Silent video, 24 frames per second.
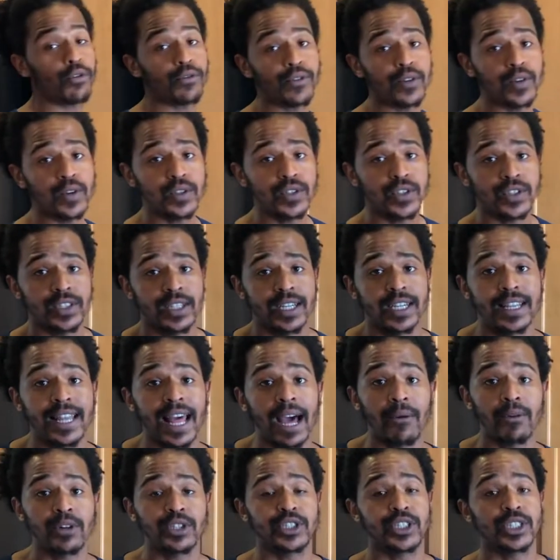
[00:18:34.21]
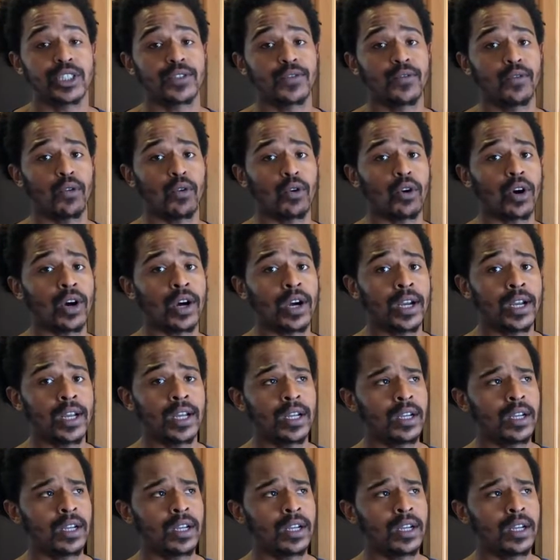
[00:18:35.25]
Foods, and that was just for.